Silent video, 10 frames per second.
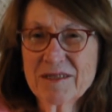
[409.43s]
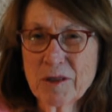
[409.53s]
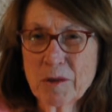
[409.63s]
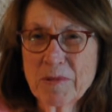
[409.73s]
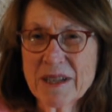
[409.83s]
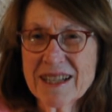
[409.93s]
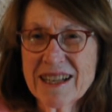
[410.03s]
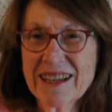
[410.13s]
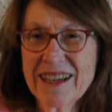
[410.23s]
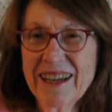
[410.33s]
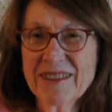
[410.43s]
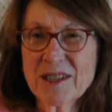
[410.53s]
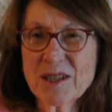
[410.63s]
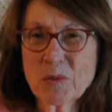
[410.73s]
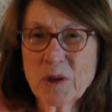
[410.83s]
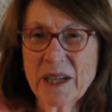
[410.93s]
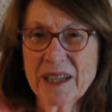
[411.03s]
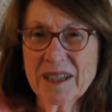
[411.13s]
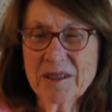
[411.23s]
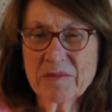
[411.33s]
grouped us in this way.